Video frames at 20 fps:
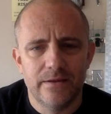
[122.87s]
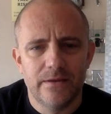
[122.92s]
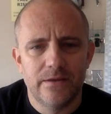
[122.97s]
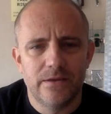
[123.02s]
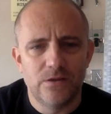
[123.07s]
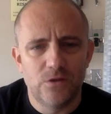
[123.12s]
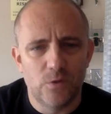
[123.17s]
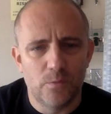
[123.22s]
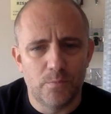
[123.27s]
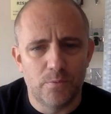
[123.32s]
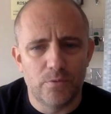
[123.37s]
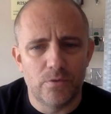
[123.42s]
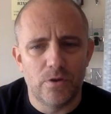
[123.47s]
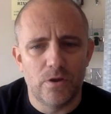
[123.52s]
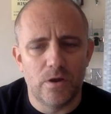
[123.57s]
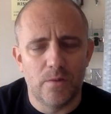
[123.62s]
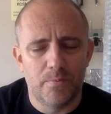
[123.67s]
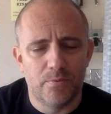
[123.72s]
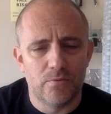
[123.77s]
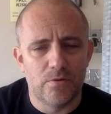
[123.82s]
you know,
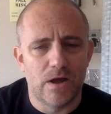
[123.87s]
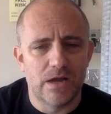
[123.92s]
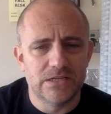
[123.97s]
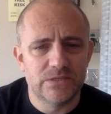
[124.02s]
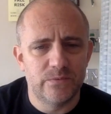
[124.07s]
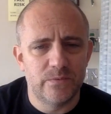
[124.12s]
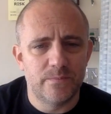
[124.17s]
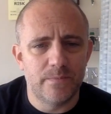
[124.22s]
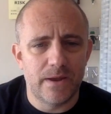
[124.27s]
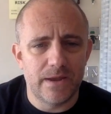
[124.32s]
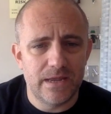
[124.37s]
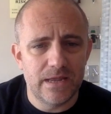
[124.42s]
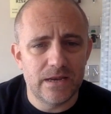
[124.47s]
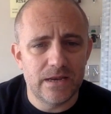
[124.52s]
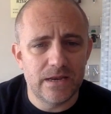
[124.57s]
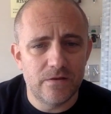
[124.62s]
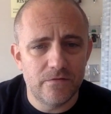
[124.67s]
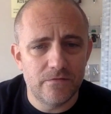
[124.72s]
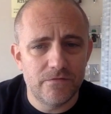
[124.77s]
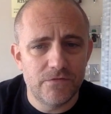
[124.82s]
Peraza. We might get
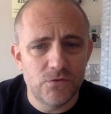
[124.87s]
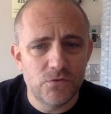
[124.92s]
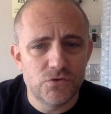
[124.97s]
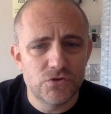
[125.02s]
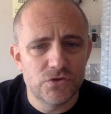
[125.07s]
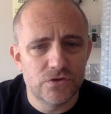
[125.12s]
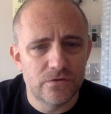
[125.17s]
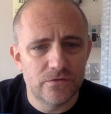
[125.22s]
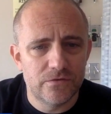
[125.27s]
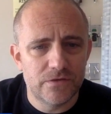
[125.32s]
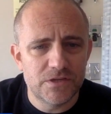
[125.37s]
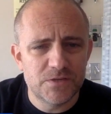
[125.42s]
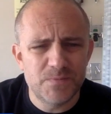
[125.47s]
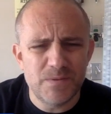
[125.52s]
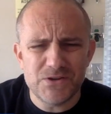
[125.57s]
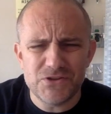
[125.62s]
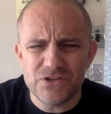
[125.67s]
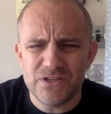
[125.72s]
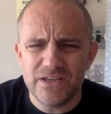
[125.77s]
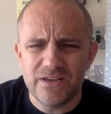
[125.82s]
an infusion of,
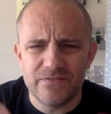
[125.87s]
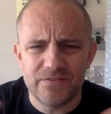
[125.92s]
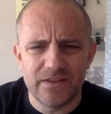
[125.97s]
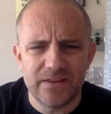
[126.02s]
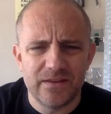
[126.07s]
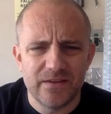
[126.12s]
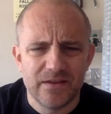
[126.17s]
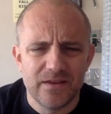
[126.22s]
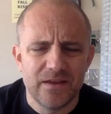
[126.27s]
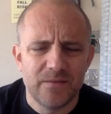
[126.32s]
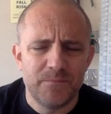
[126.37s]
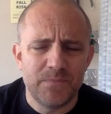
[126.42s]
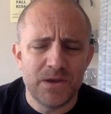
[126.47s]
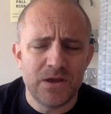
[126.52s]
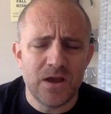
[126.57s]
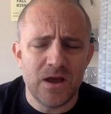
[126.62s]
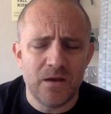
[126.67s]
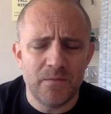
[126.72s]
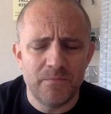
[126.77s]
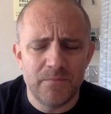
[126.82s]
especially if they
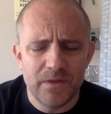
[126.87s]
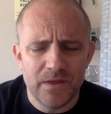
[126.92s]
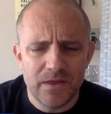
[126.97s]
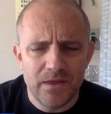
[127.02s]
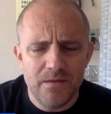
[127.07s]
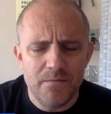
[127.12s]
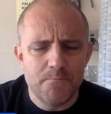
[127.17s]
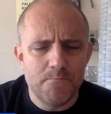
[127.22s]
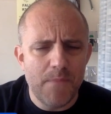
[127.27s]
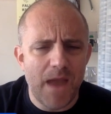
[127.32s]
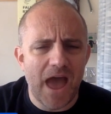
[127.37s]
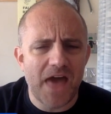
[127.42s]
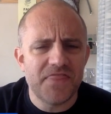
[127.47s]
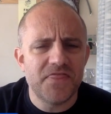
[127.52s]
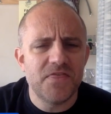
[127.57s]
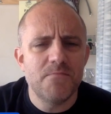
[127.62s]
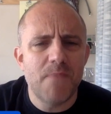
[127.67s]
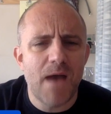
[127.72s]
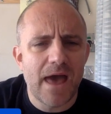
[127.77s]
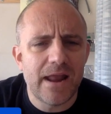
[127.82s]
become
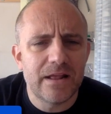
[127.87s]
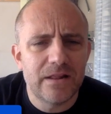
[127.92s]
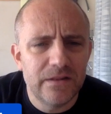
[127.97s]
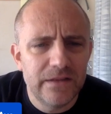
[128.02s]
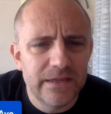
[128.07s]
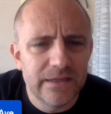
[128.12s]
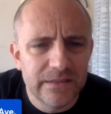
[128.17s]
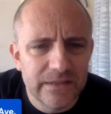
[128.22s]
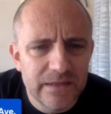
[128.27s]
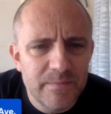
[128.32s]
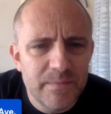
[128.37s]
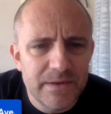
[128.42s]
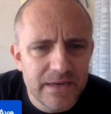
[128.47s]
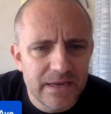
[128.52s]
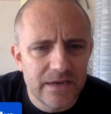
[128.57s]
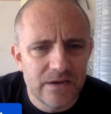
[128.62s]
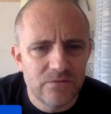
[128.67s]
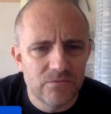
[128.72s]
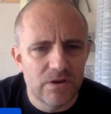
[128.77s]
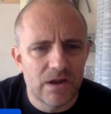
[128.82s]
mathematically
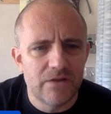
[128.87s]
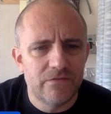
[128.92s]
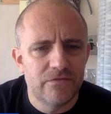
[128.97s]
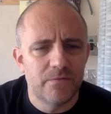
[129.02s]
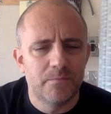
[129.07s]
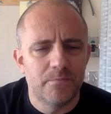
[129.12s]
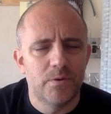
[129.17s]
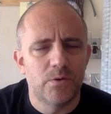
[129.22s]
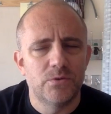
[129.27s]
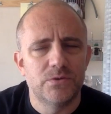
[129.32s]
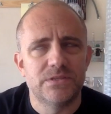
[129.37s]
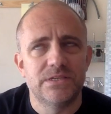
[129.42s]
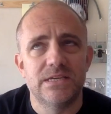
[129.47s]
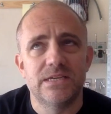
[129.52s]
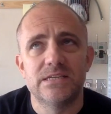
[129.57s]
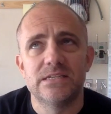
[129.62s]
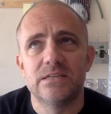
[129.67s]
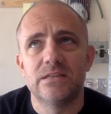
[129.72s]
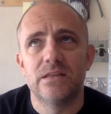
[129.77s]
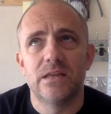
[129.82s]
eliminated, right, from
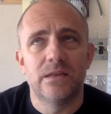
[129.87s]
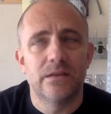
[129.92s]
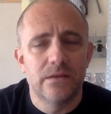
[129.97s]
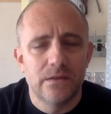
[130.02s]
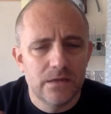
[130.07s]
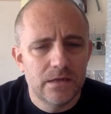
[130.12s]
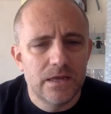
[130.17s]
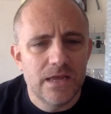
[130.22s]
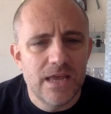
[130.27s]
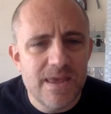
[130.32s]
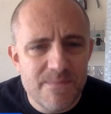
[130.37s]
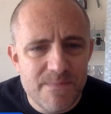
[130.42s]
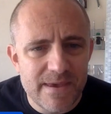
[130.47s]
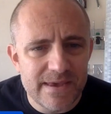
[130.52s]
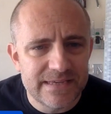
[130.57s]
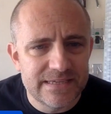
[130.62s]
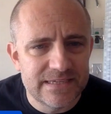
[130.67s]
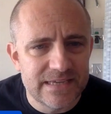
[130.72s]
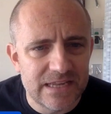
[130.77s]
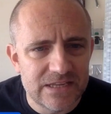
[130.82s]
postseason, then it
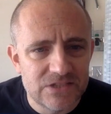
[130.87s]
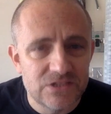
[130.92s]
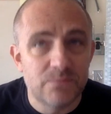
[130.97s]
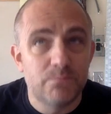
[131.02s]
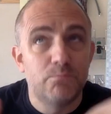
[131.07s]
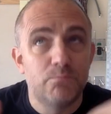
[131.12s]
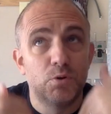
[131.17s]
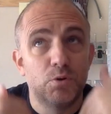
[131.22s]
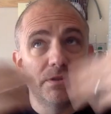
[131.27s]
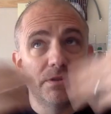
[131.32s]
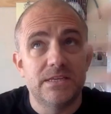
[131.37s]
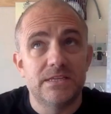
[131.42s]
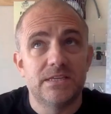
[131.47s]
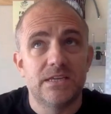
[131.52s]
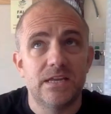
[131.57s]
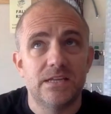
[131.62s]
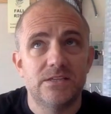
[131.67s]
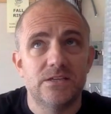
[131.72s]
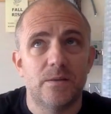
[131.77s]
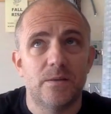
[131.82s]
makes sense to put these
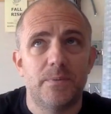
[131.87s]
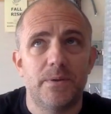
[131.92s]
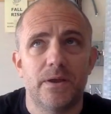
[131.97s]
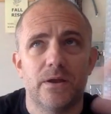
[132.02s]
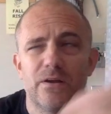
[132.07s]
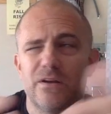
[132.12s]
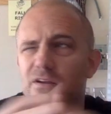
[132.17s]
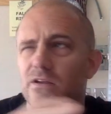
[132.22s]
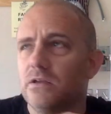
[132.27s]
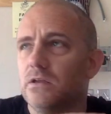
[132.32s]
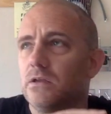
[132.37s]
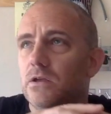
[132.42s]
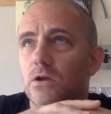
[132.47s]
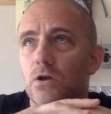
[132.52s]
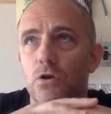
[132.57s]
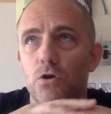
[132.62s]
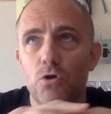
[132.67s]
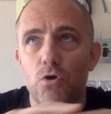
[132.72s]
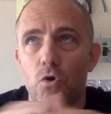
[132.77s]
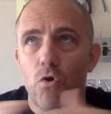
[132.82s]
kids up here,
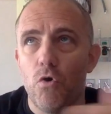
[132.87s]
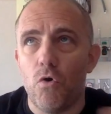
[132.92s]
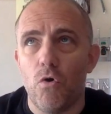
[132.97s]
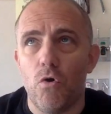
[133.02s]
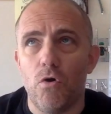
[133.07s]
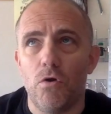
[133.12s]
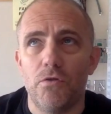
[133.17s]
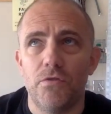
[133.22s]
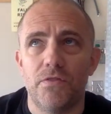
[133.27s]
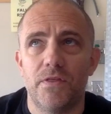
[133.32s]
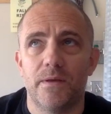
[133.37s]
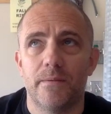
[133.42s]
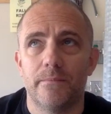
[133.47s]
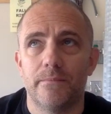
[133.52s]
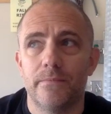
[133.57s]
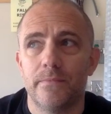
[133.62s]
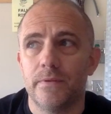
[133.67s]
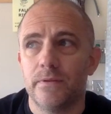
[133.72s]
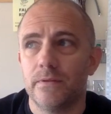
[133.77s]
call them